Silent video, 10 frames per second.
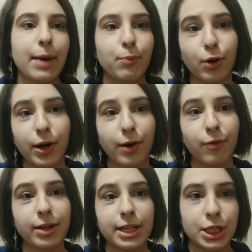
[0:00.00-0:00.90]

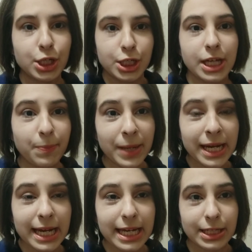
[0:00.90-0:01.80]
Morphe's
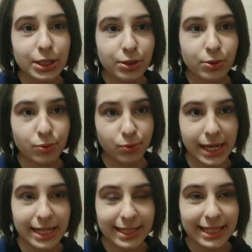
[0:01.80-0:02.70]
shipping is
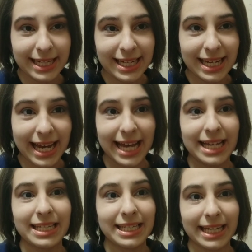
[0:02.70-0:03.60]
crazy
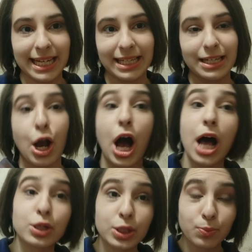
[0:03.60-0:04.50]
and it
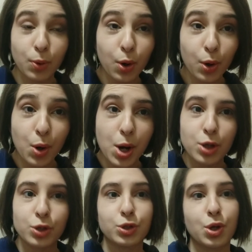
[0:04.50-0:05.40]
costs more,
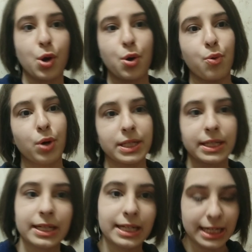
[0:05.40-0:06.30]
so
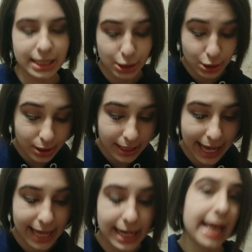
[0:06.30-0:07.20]
wasn't gonna do
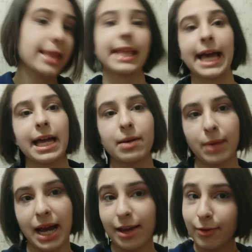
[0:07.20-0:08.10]
that. And then
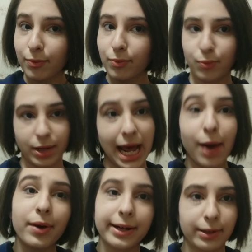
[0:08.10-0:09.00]
what
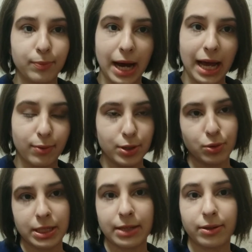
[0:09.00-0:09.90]
I wanted to buy, which
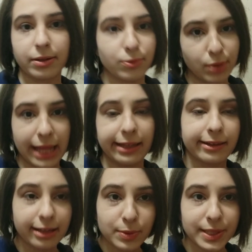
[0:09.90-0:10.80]
was the
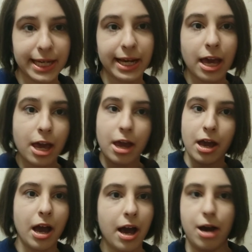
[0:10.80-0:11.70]
Rylan lipstick,
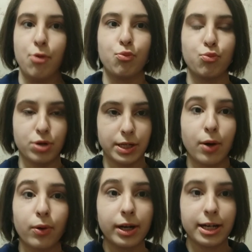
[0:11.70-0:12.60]
was
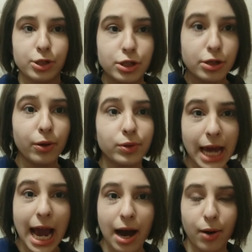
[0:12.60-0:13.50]
already sold
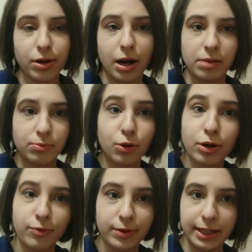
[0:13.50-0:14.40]
out on
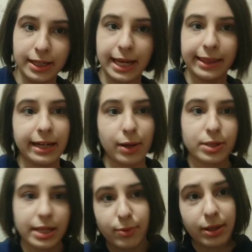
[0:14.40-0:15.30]
Morphe, and then I
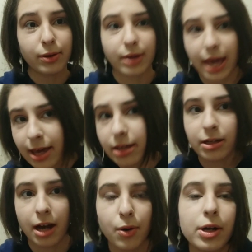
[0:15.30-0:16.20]
was like, okay, you
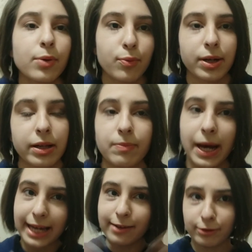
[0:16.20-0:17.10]
know, we'll
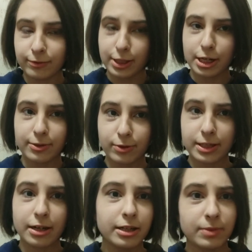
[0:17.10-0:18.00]
buy it from the Jeffree
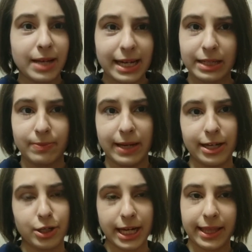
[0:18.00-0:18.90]
Star Cosmetics
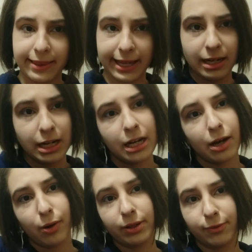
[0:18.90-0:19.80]
page. And then
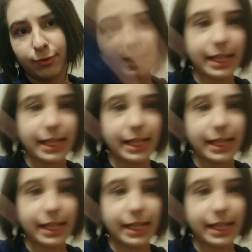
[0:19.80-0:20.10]
all of